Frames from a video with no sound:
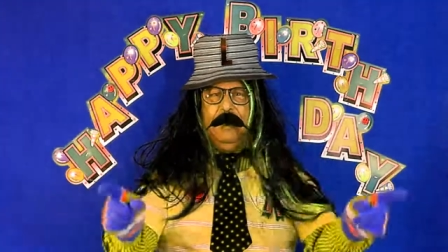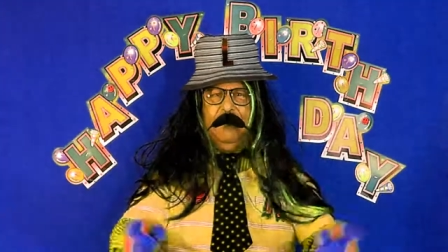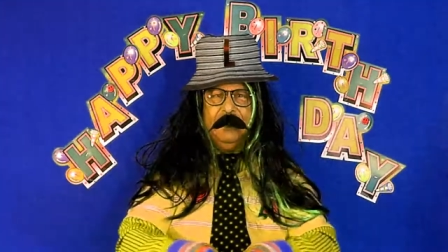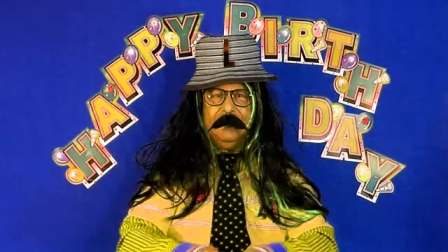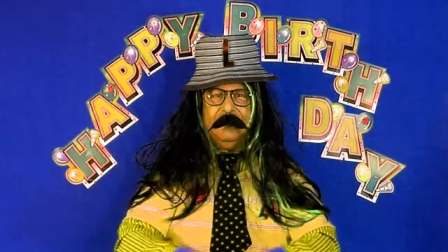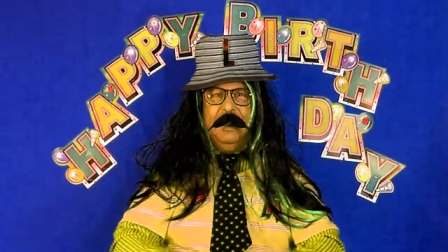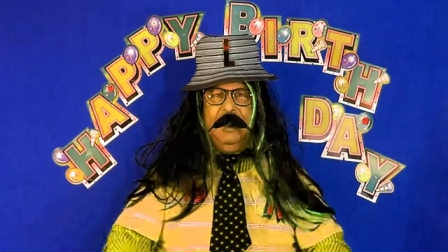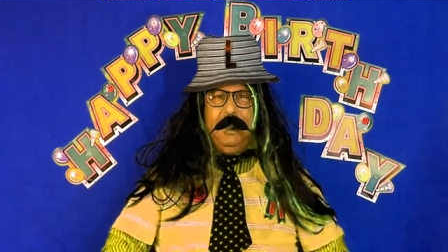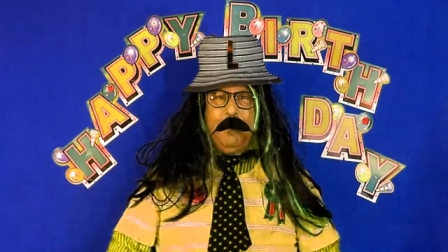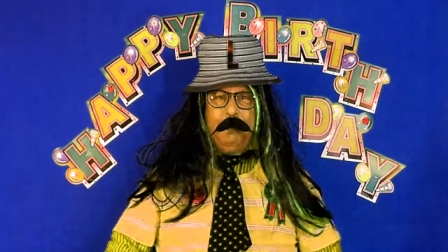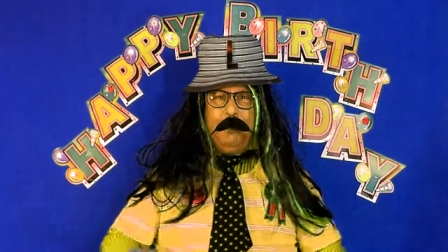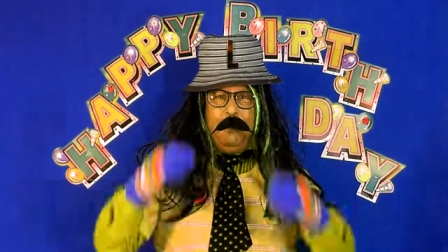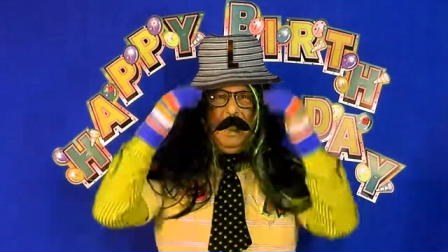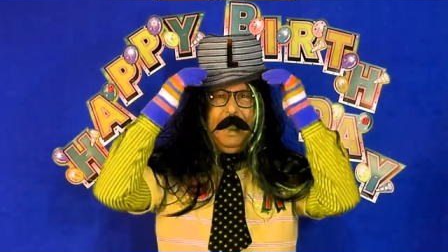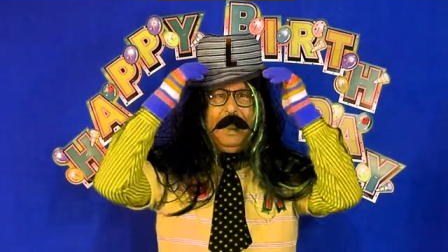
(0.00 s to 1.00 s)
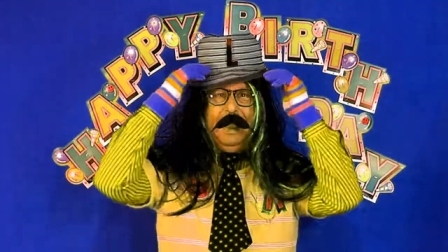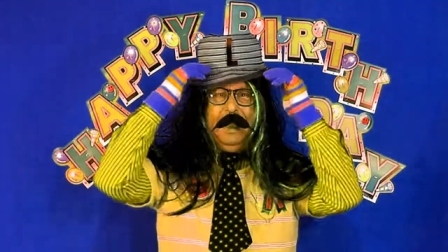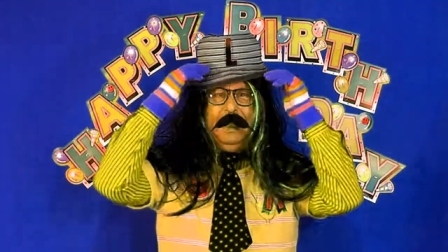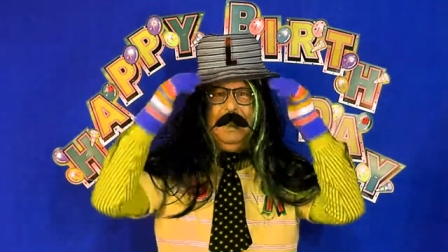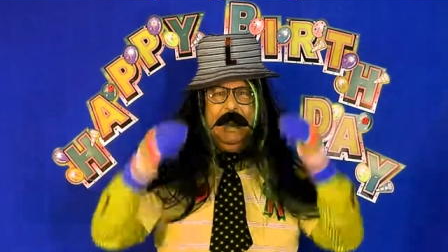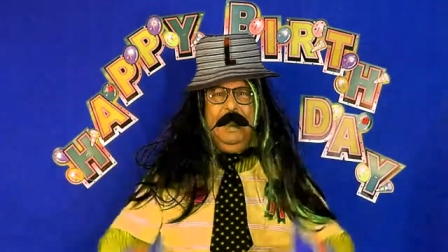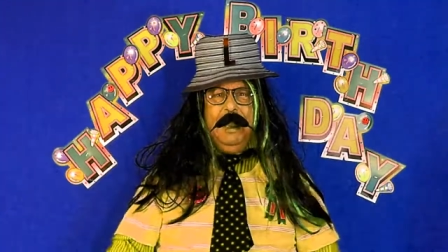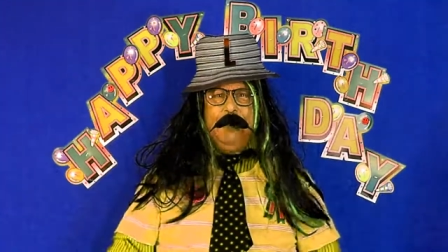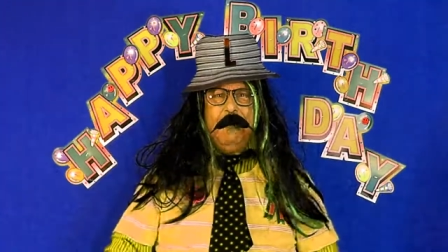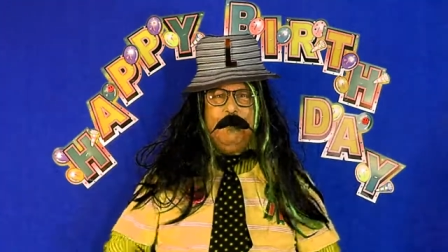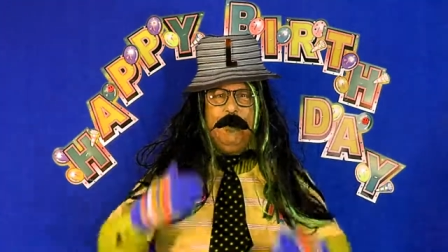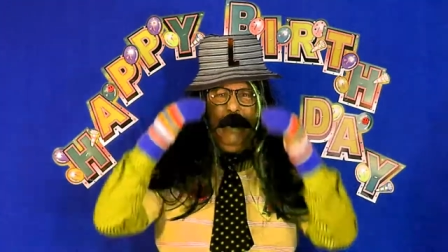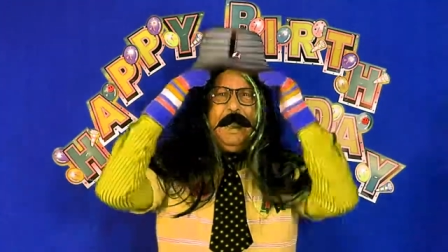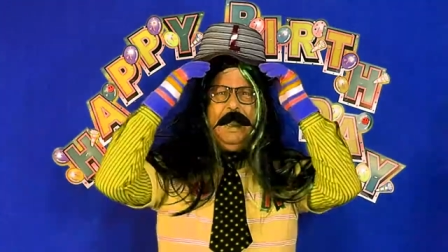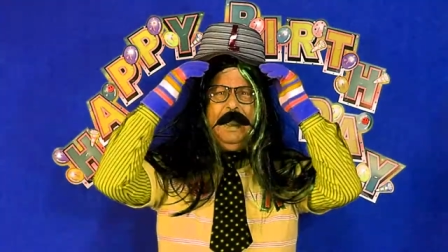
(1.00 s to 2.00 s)
all of us. Hip hip hooray, hip hip
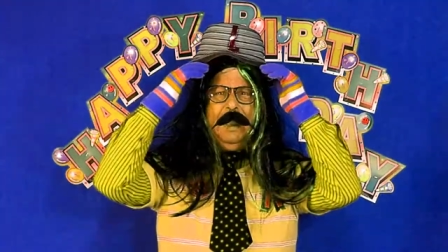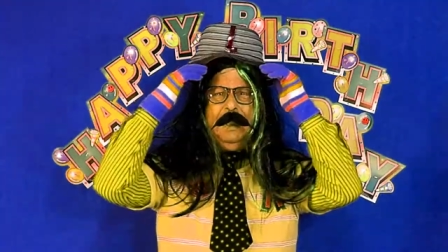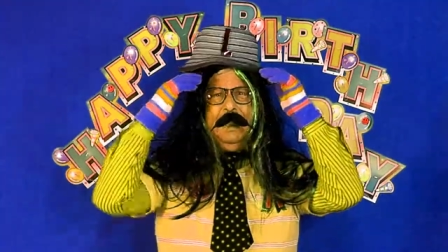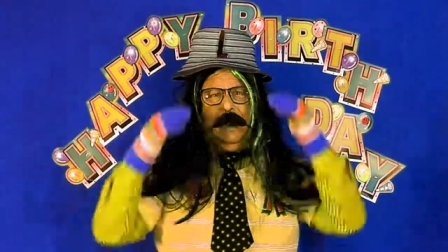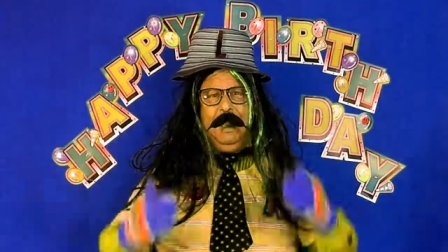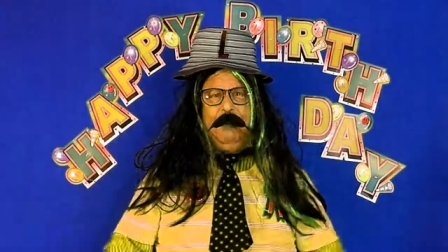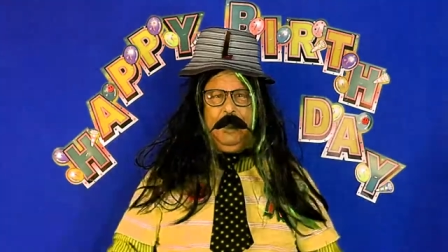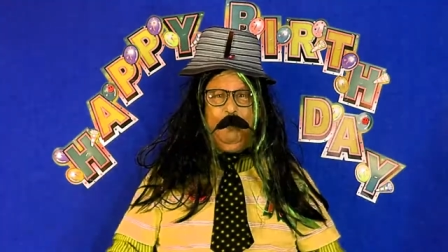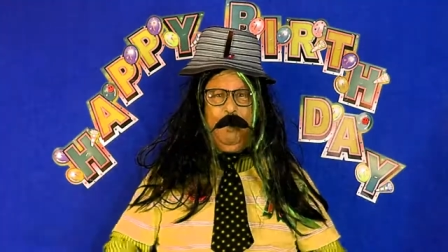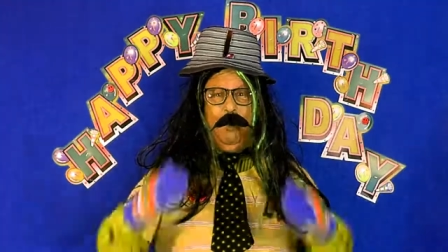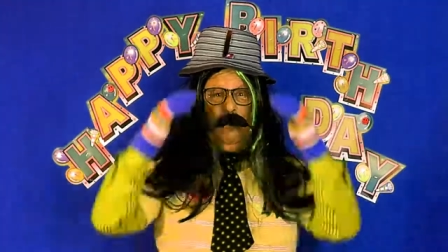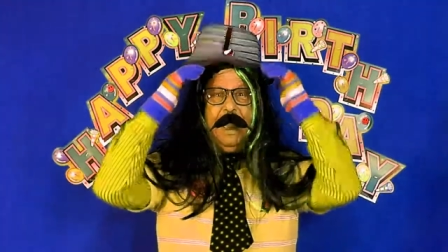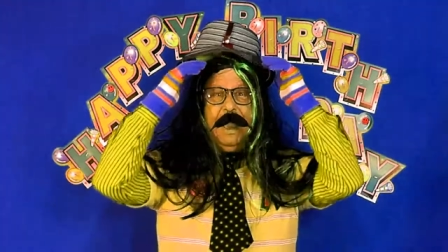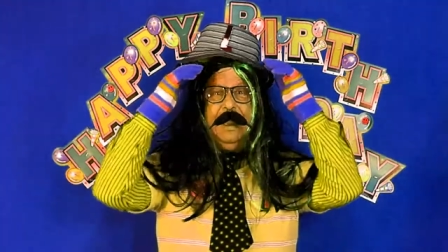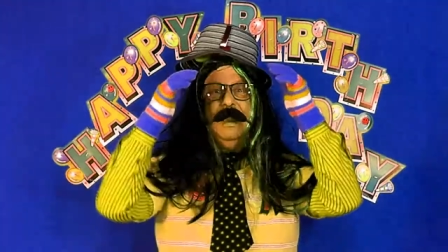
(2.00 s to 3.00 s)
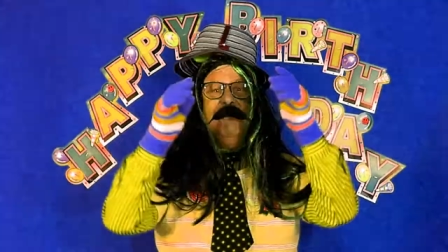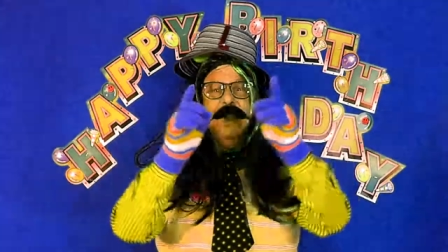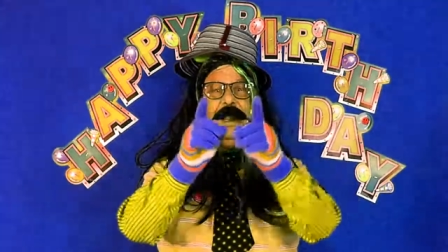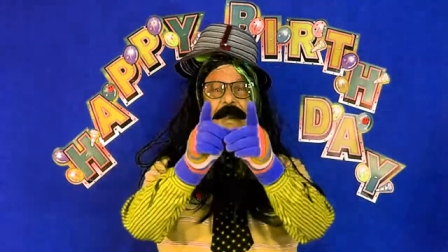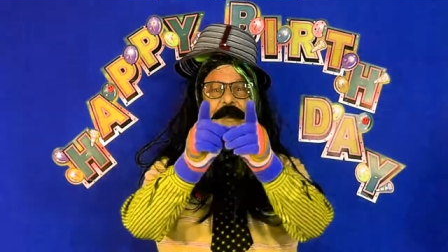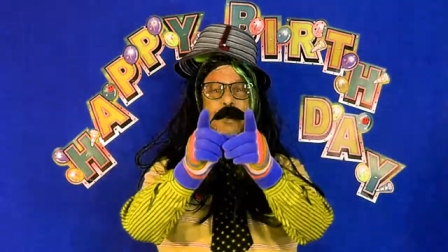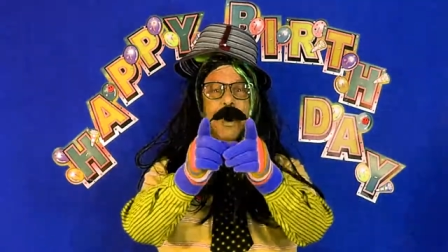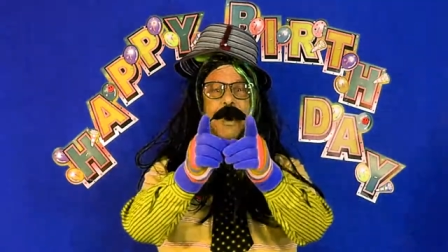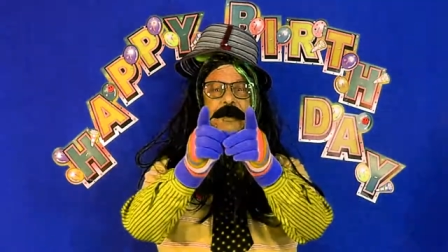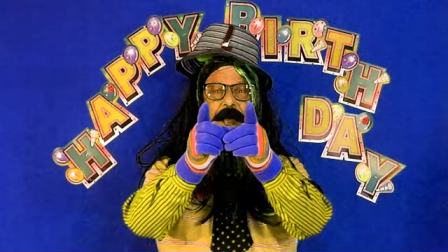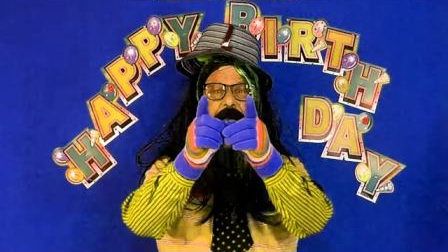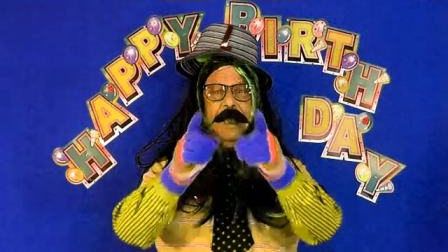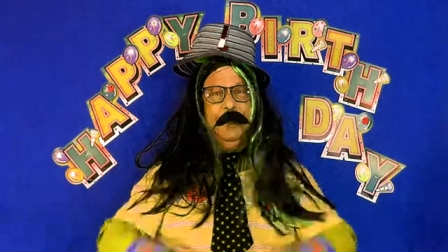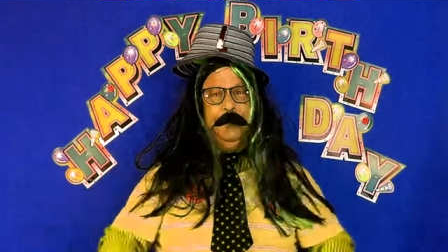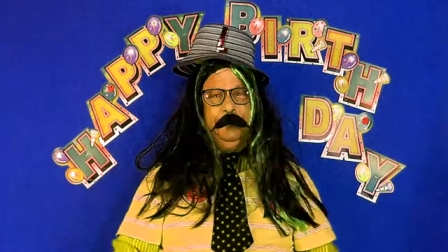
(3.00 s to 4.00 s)
hooray, hip hip hooray for Ling's
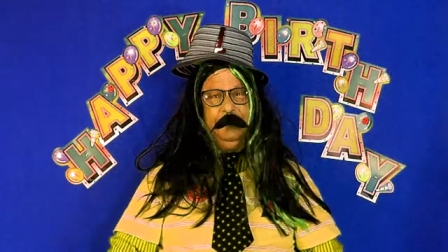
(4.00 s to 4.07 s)
birthday.